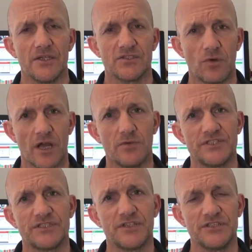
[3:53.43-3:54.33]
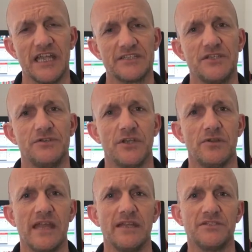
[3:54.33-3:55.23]
So what I would suggest you
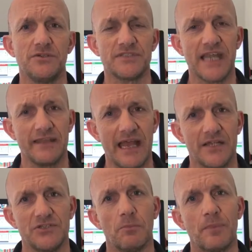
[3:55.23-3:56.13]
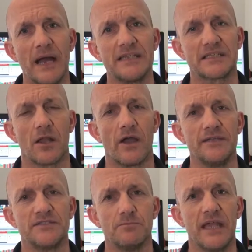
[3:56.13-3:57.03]
do then is you set that as your
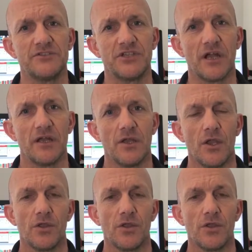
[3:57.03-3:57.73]
baseline to measure